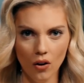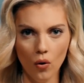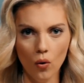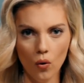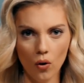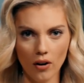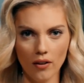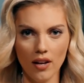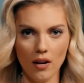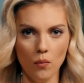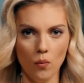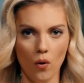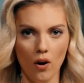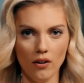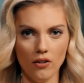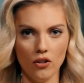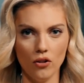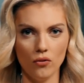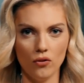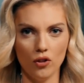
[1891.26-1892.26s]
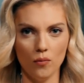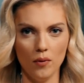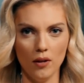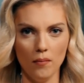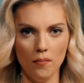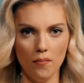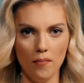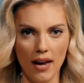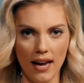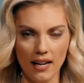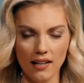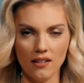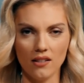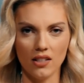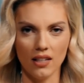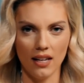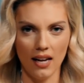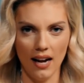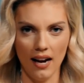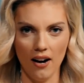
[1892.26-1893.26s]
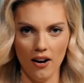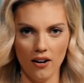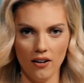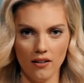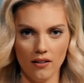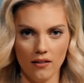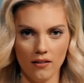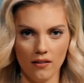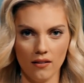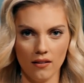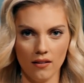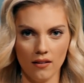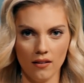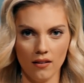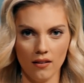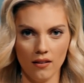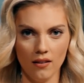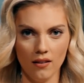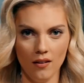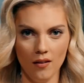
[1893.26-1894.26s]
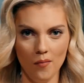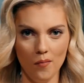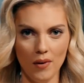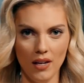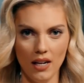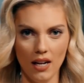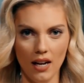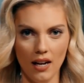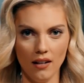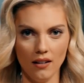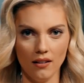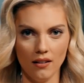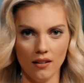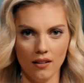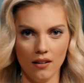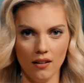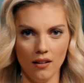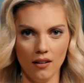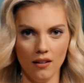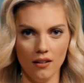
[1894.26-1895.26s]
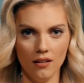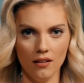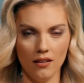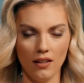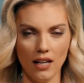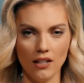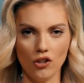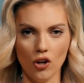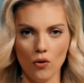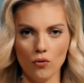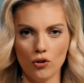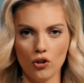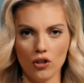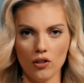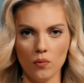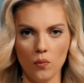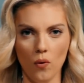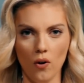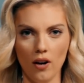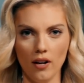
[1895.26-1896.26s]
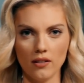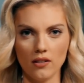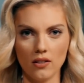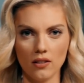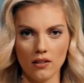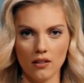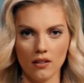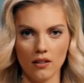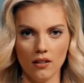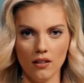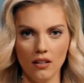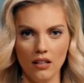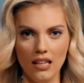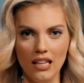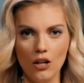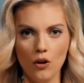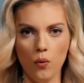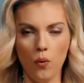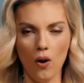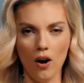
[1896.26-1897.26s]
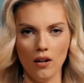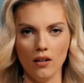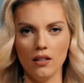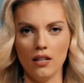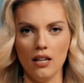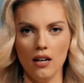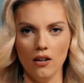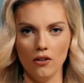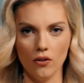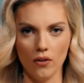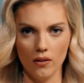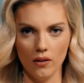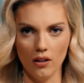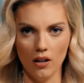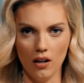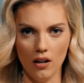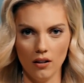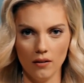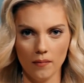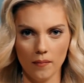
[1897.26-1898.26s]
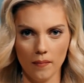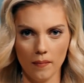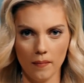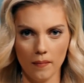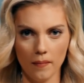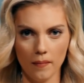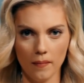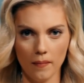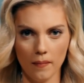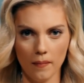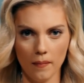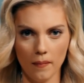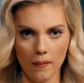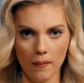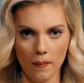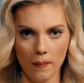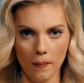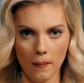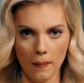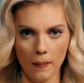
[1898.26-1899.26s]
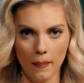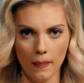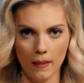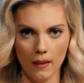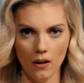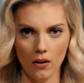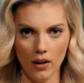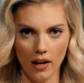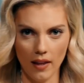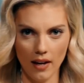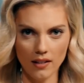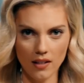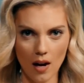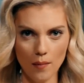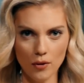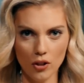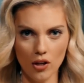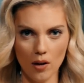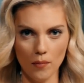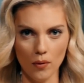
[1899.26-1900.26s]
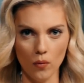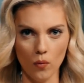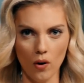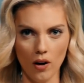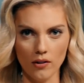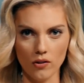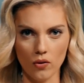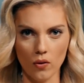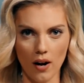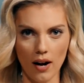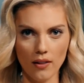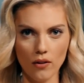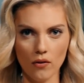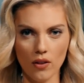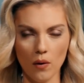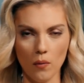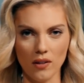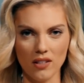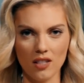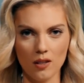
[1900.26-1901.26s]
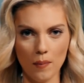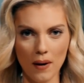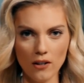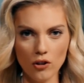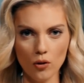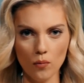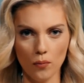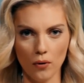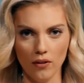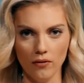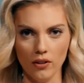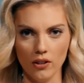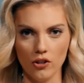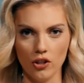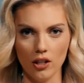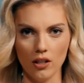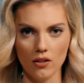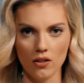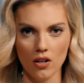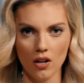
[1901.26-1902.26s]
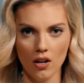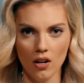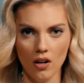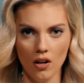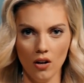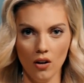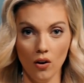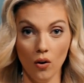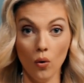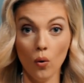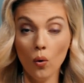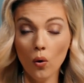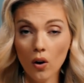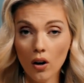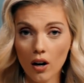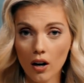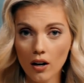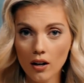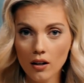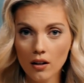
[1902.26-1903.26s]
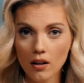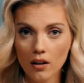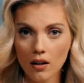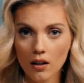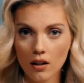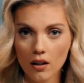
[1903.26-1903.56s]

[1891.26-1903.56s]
or they want you to be made to care, meaning they don't just want equality under the law. Okay, that's option number one. So either they want special privileges, or